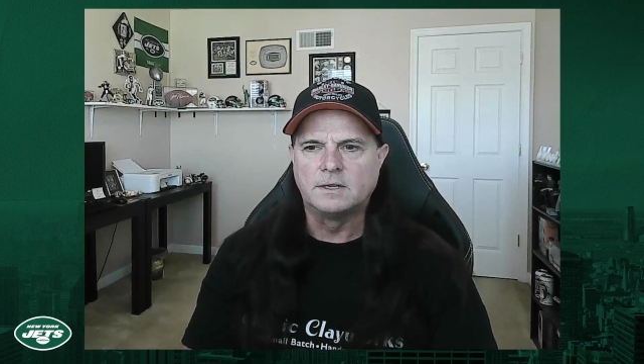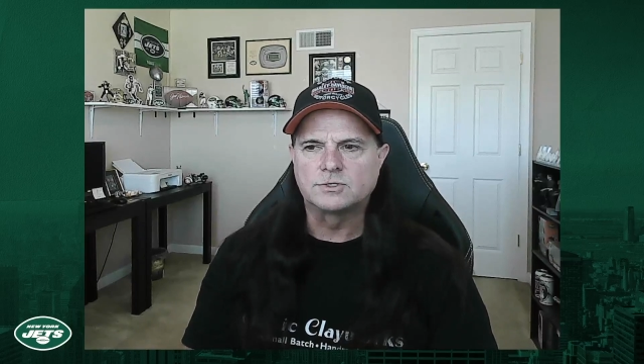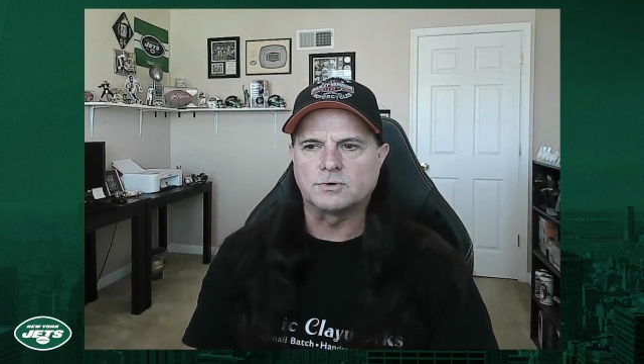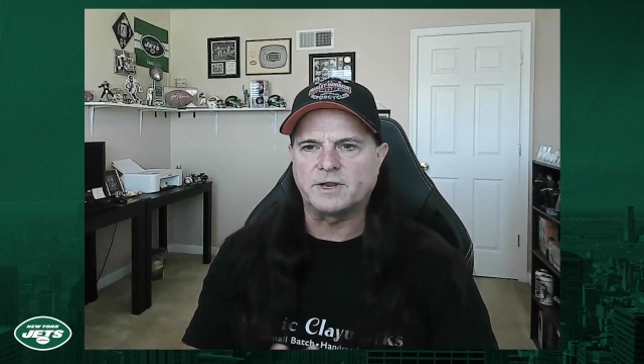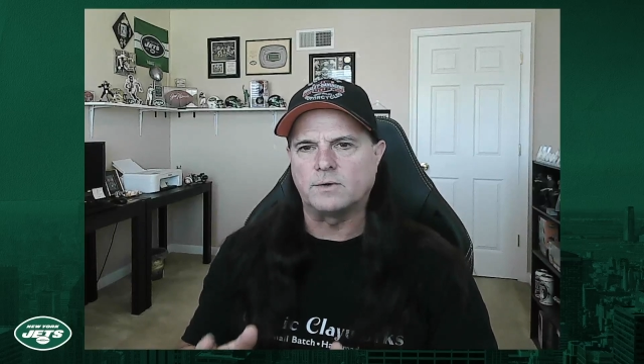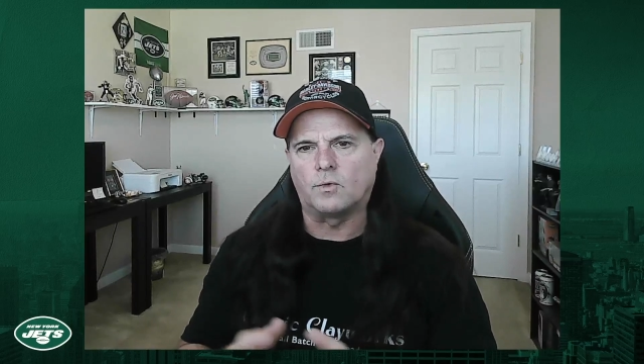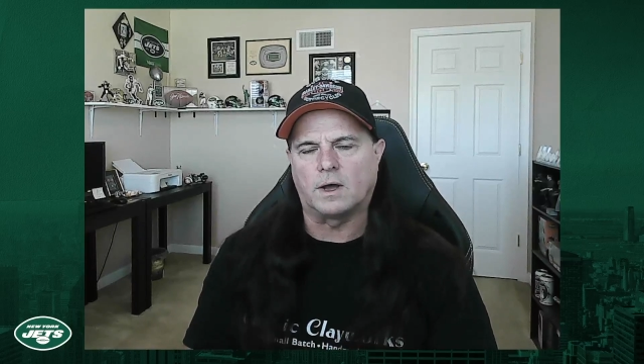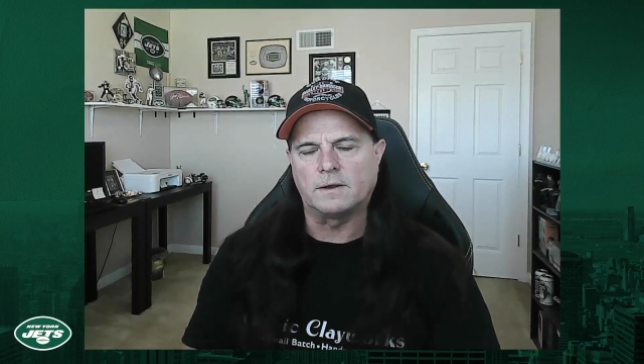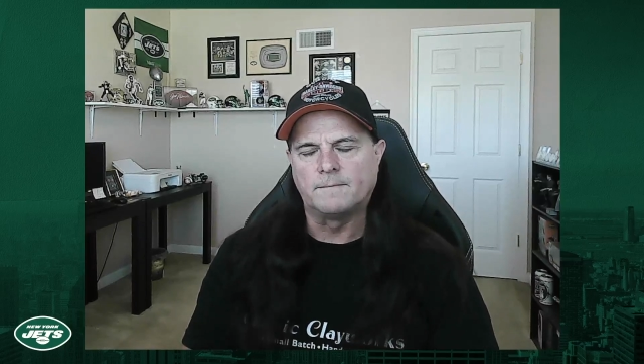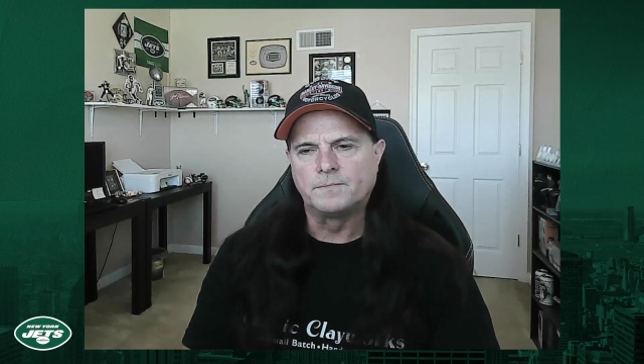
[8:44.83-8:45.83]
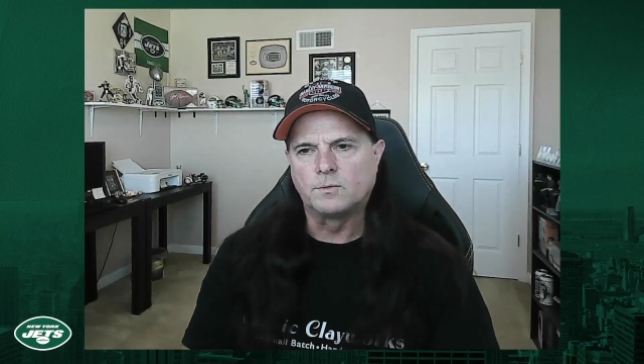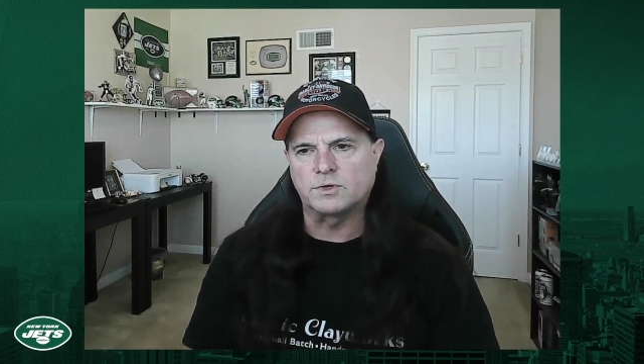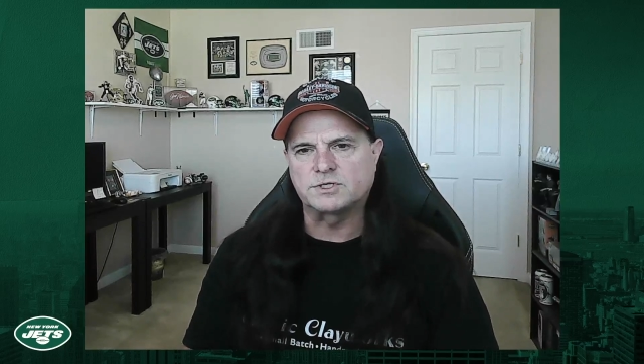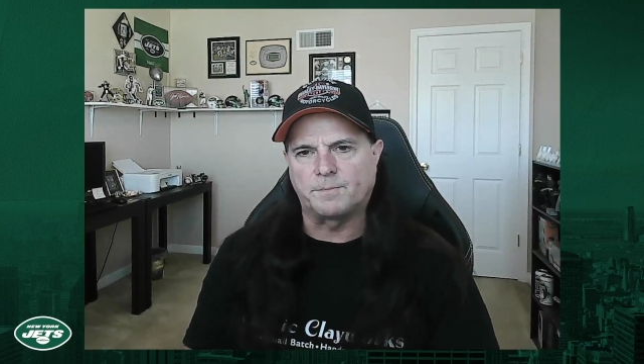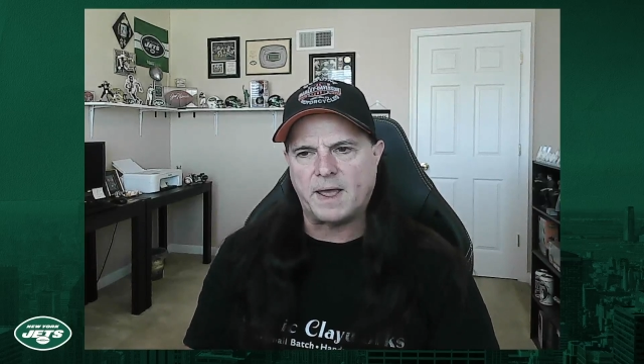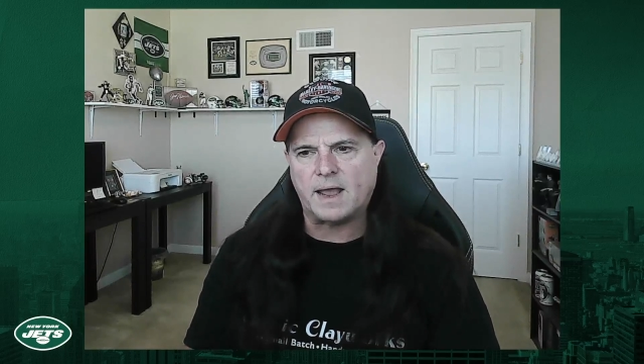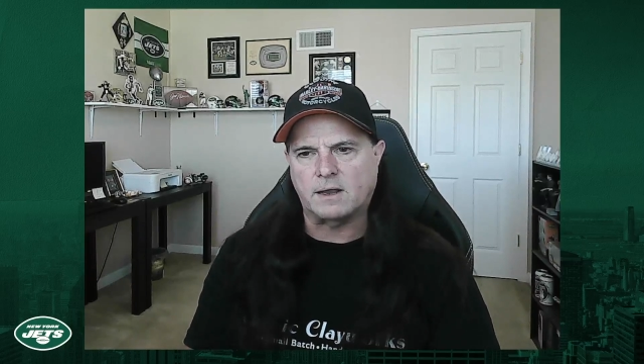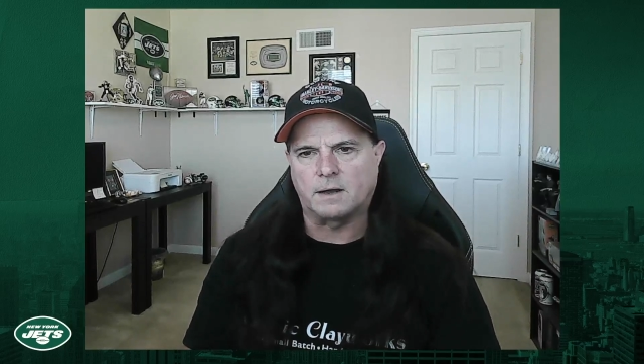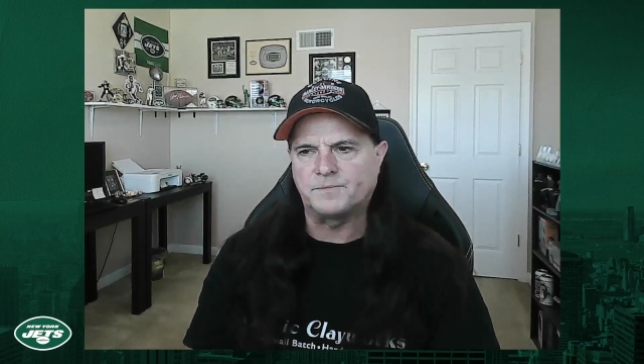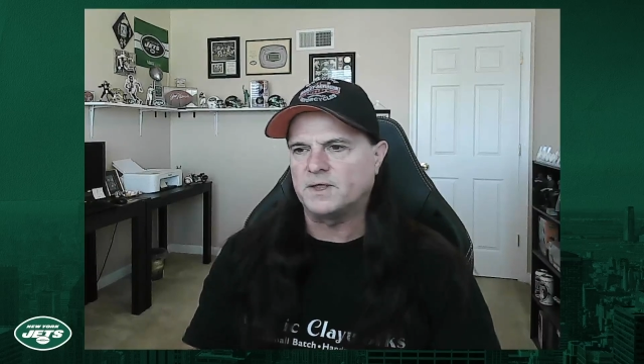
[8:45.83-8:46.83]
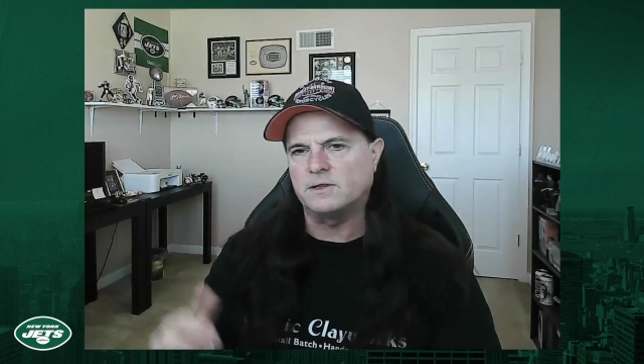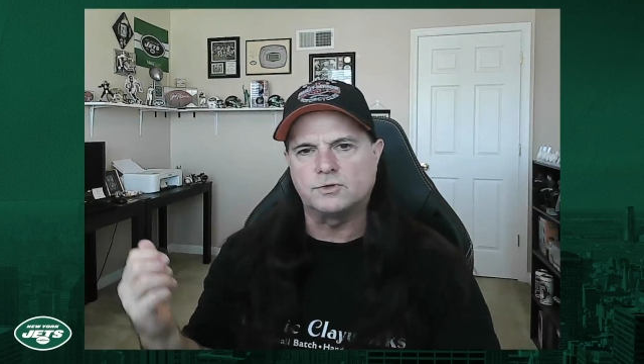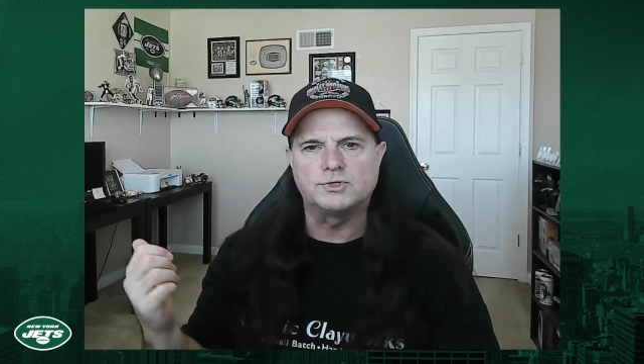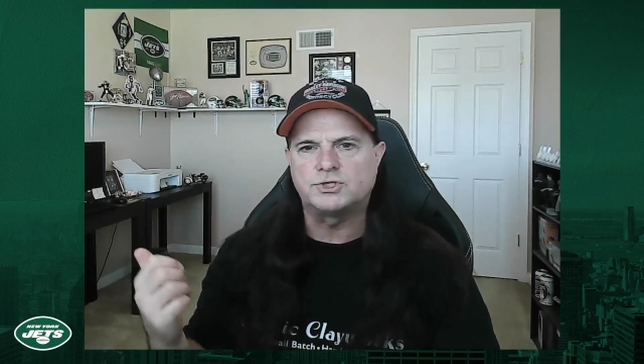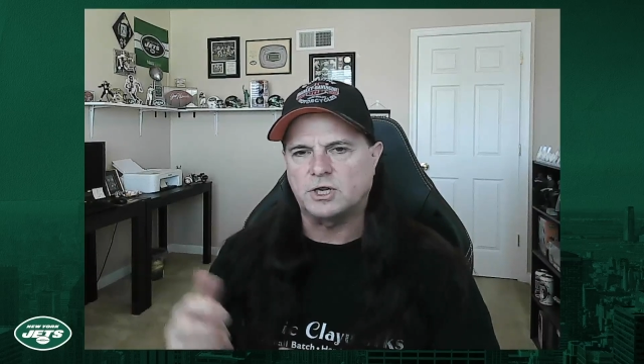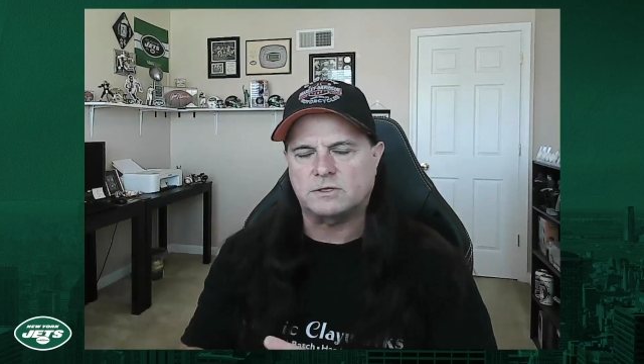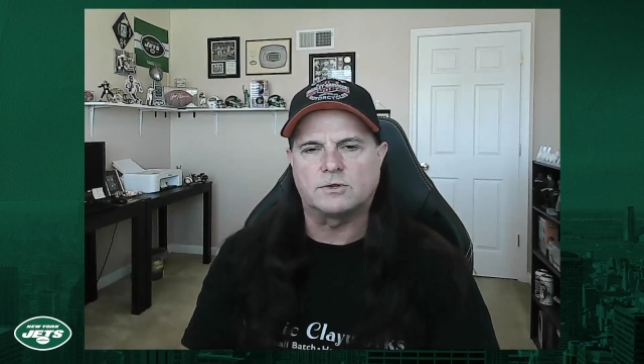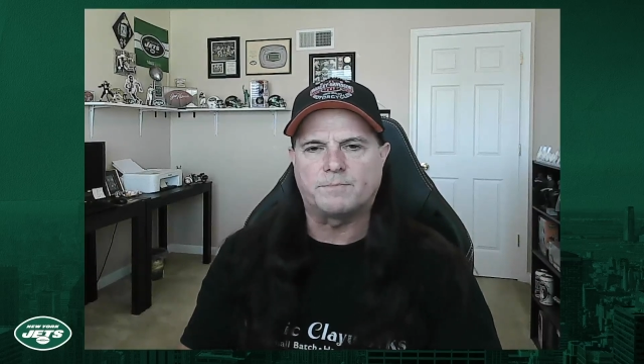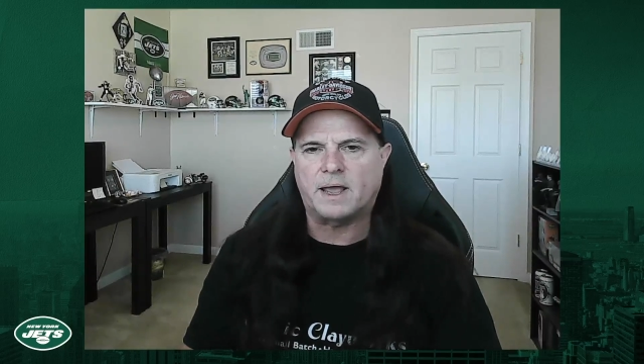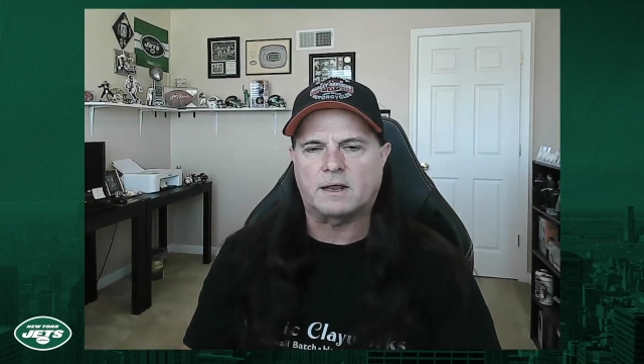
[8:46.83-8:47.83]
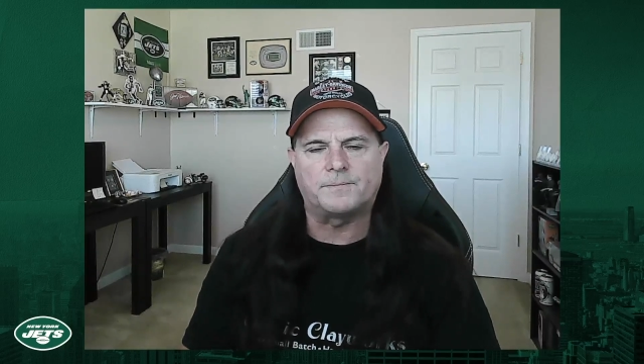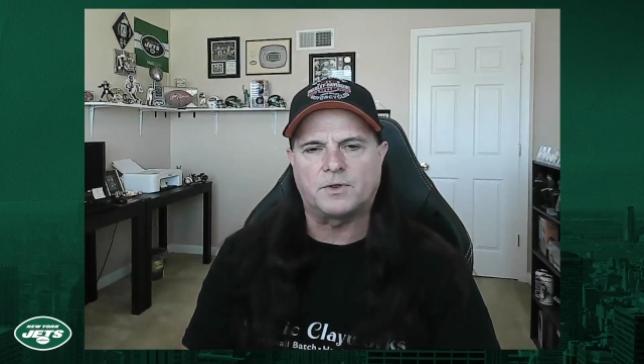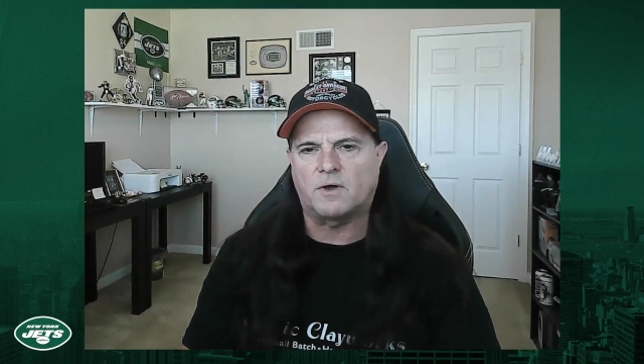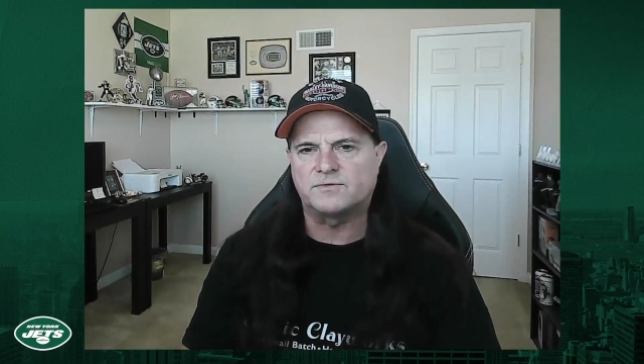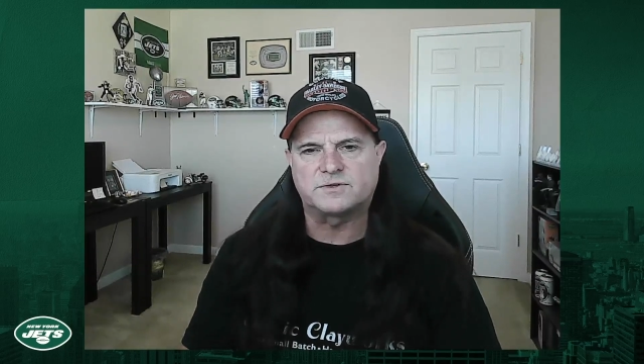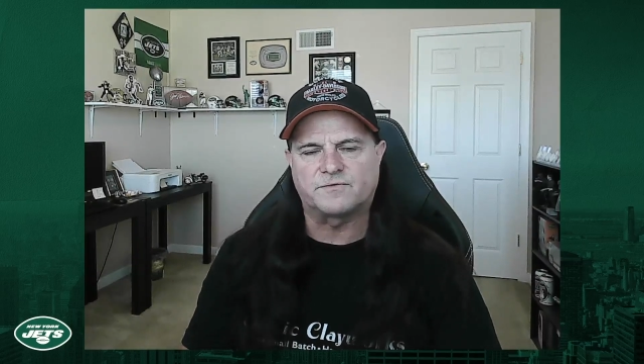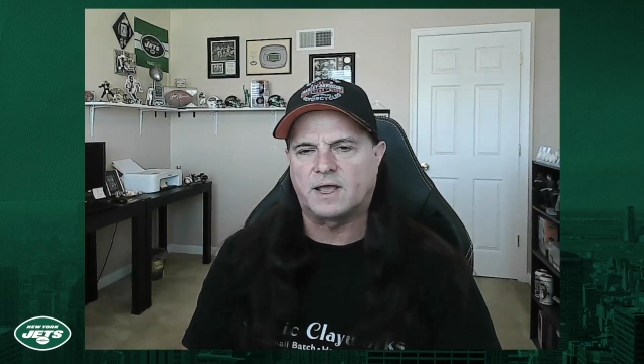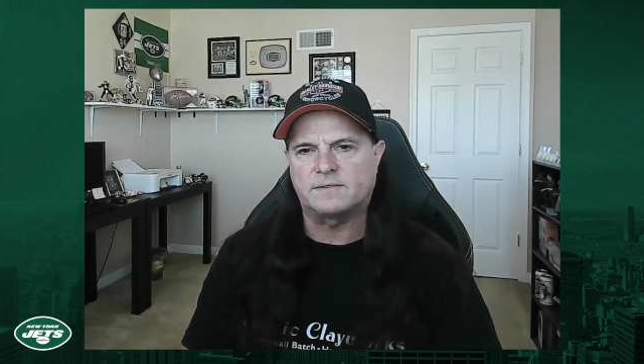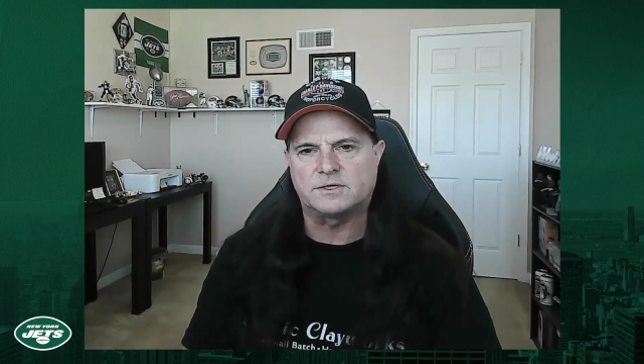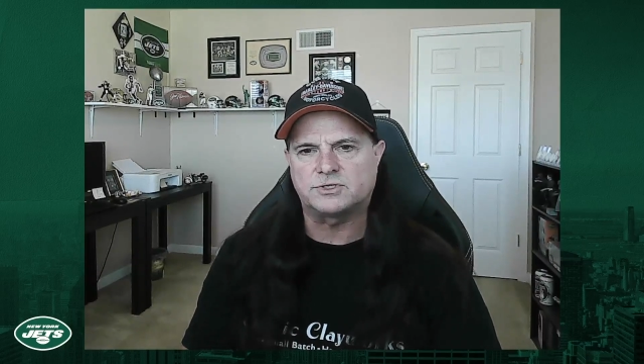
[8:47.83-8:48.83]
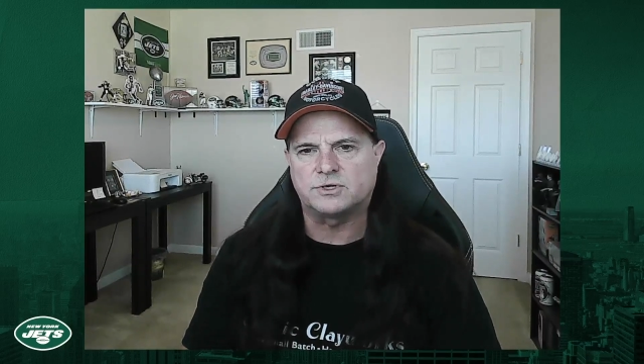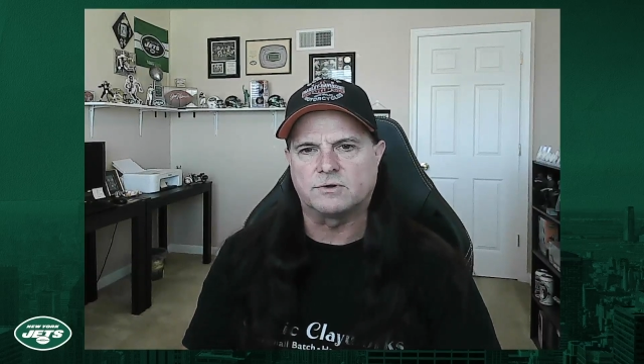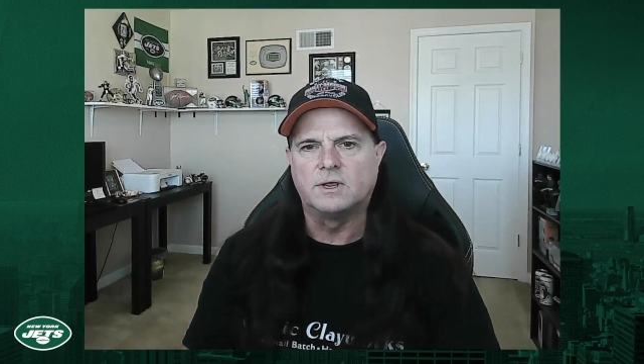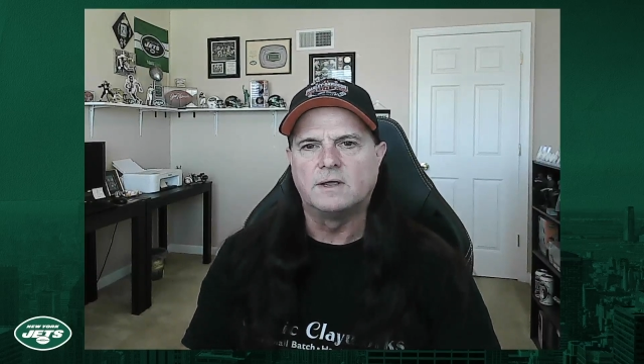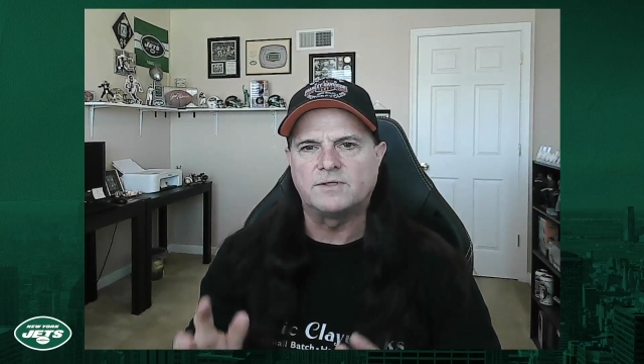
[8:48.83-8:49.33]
So then what? What's the backup? They didn't do shit to back up the offensive line this year.